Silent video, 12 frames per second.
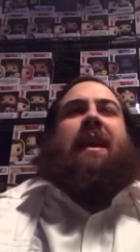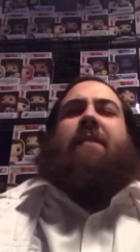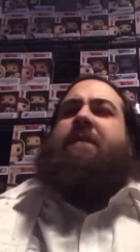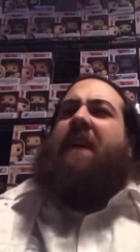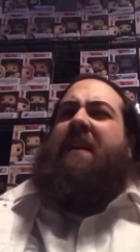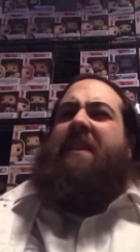that
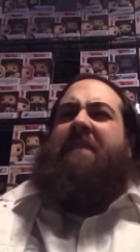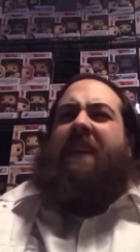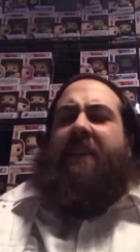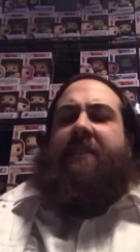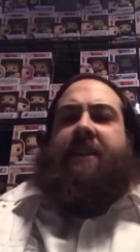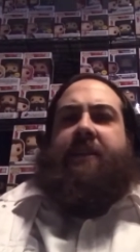very,
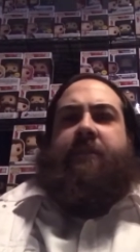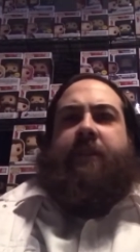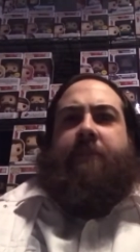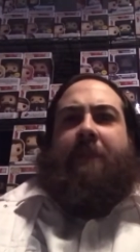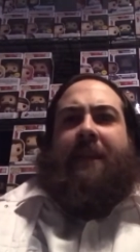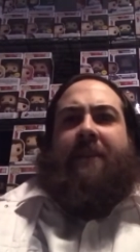very nearly
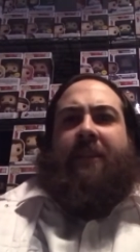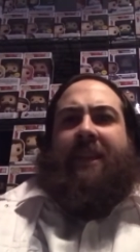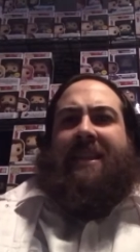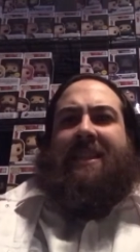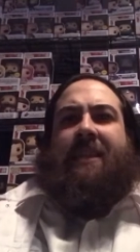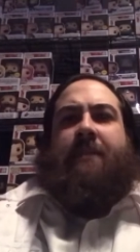made the
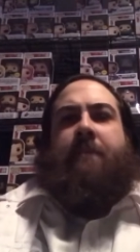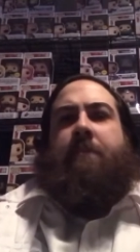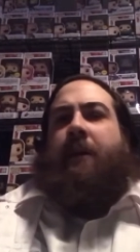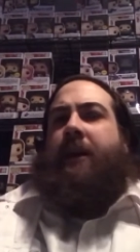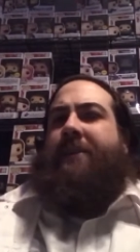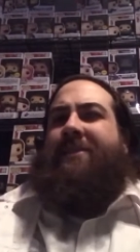list,
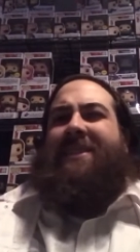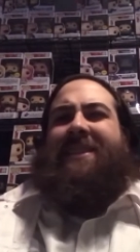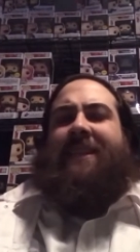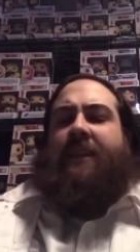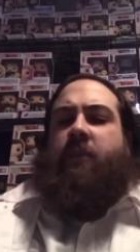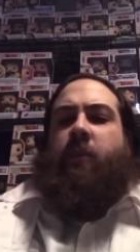but just
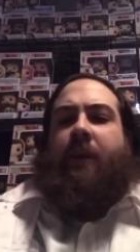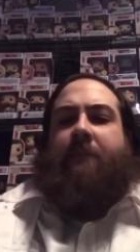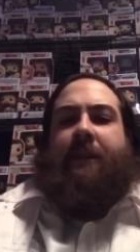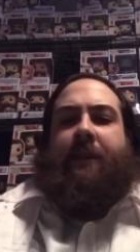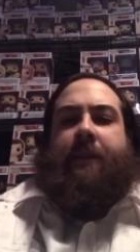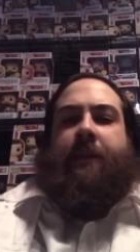didn't quite
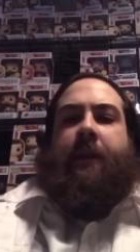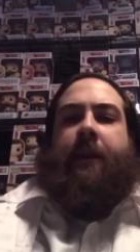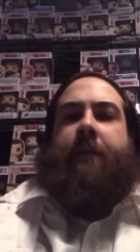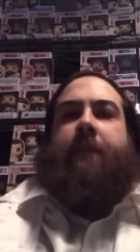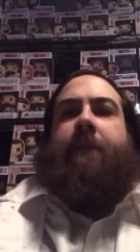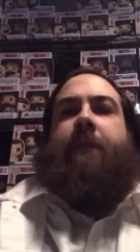make the cut.
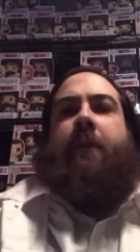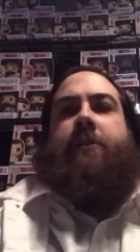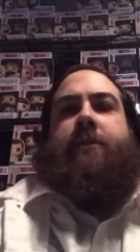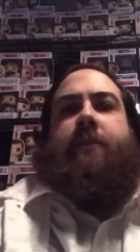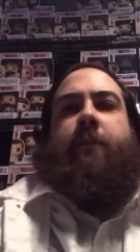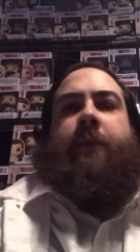
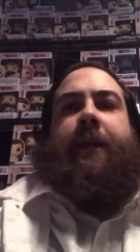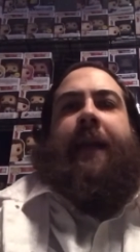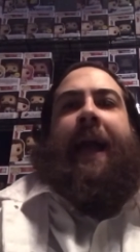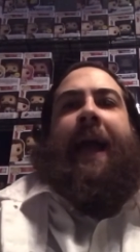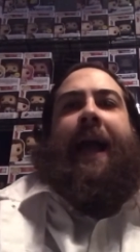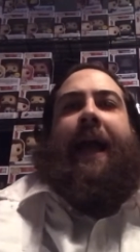First, we
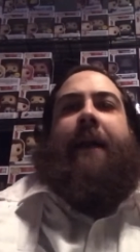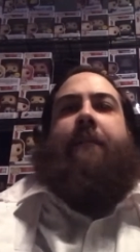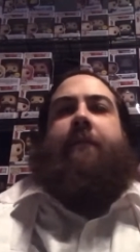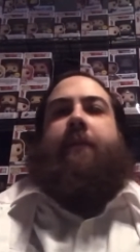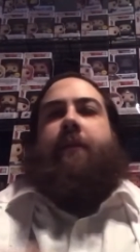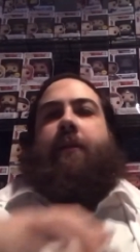
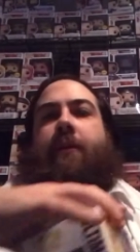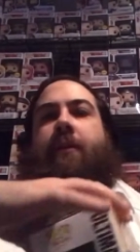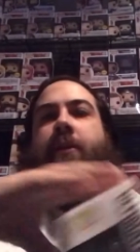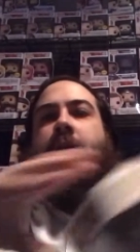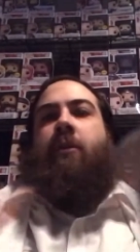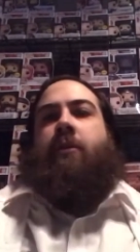have
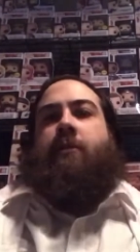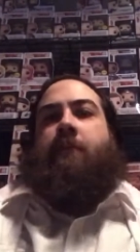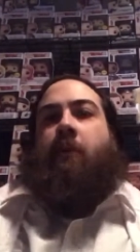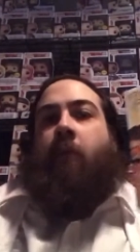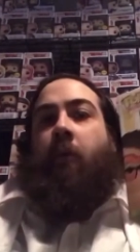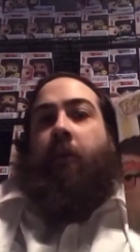The
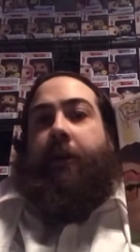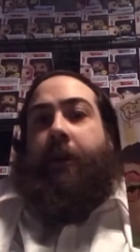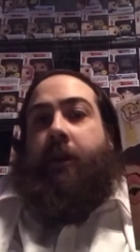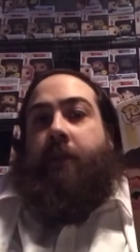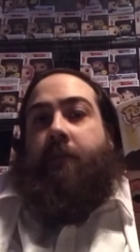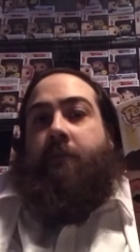Ultimate
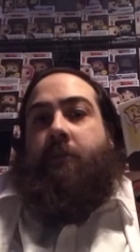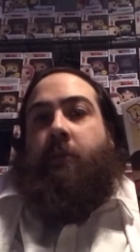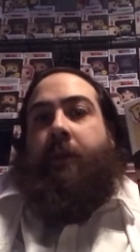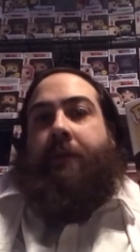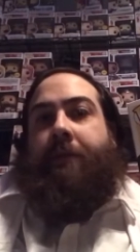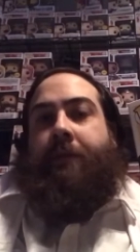Warrior from
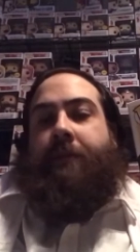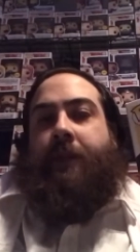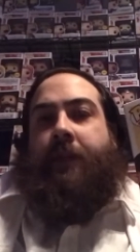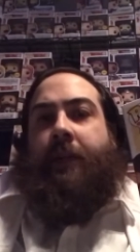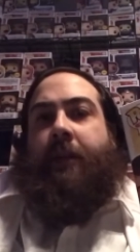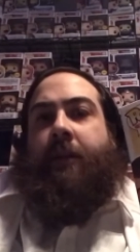
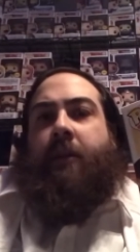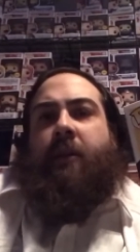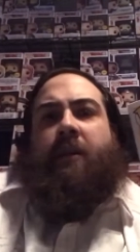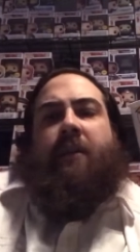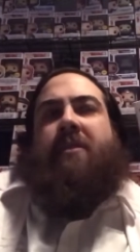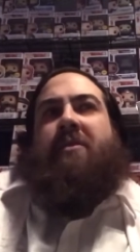2015,
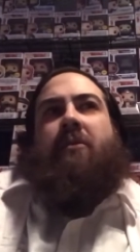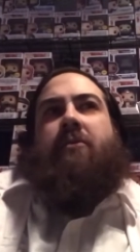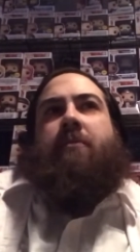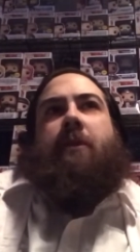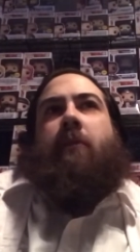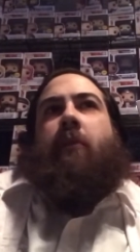the
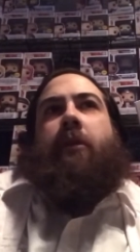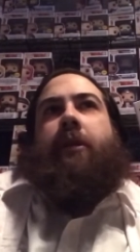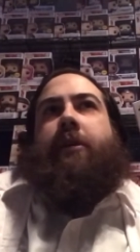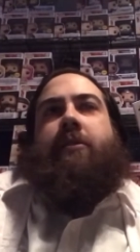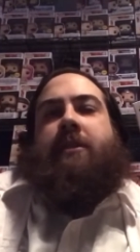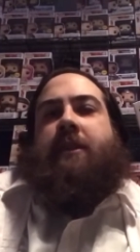Ultimate
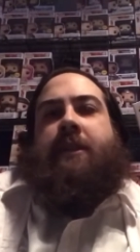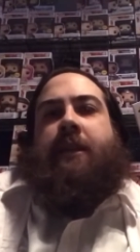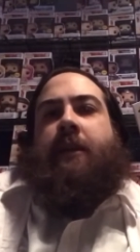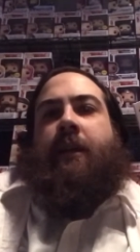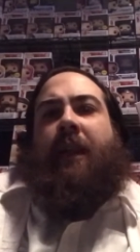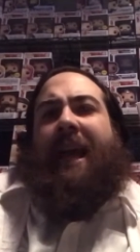Warrior is just
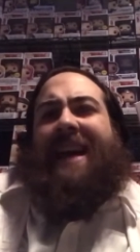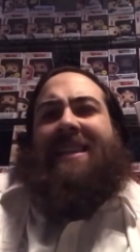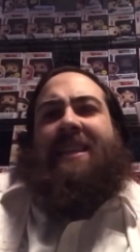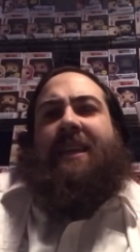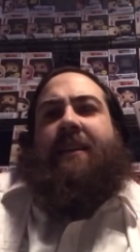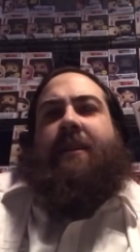a
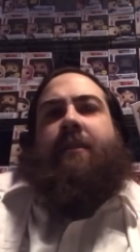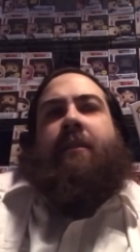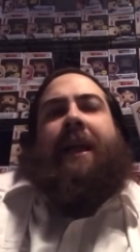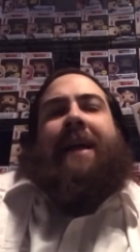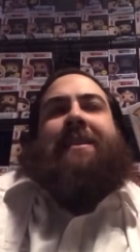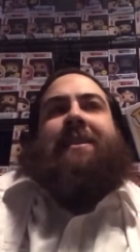classic,
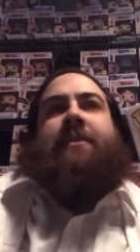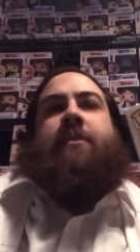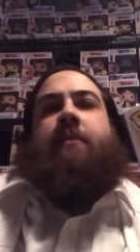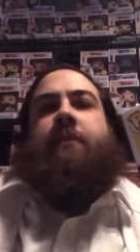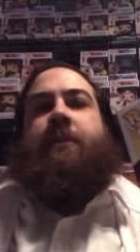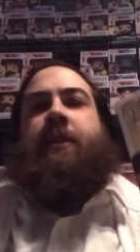classic
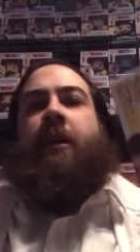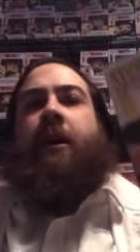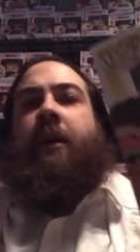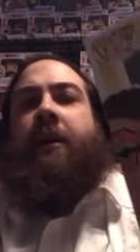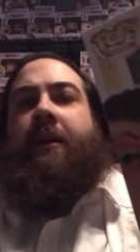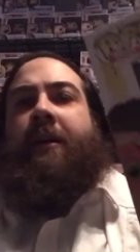
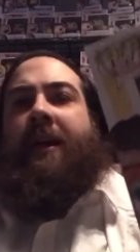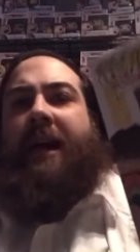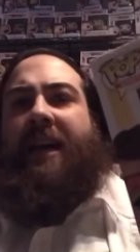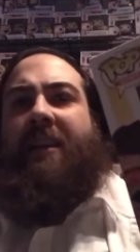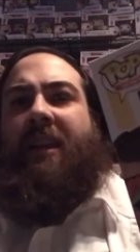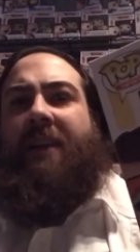superstar.
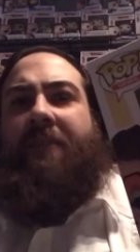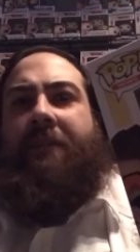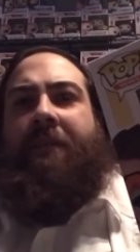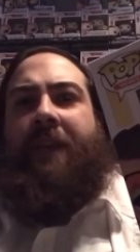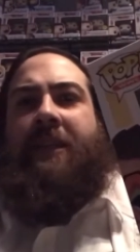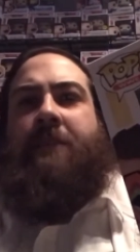I love the
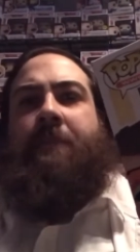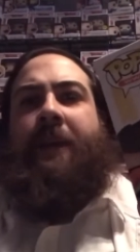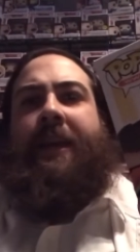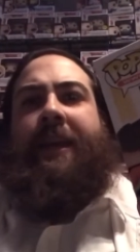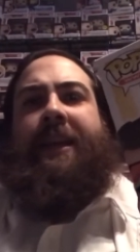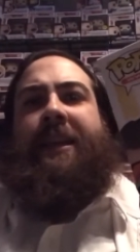face
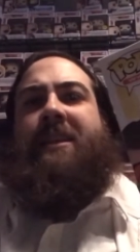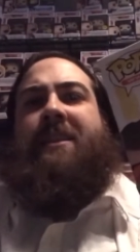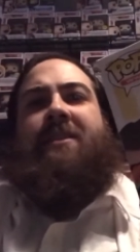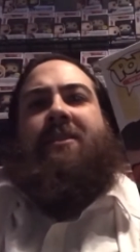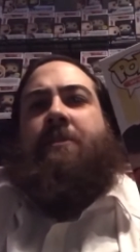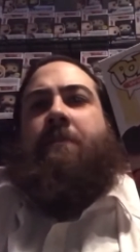paint. He
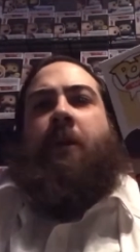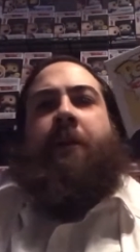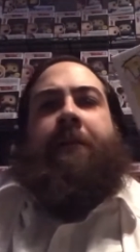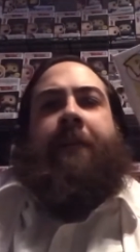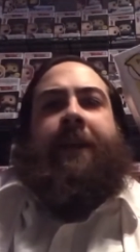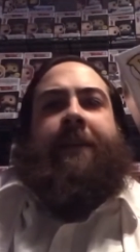just looks
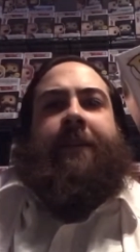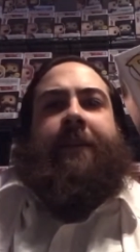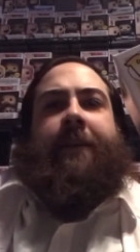perfect.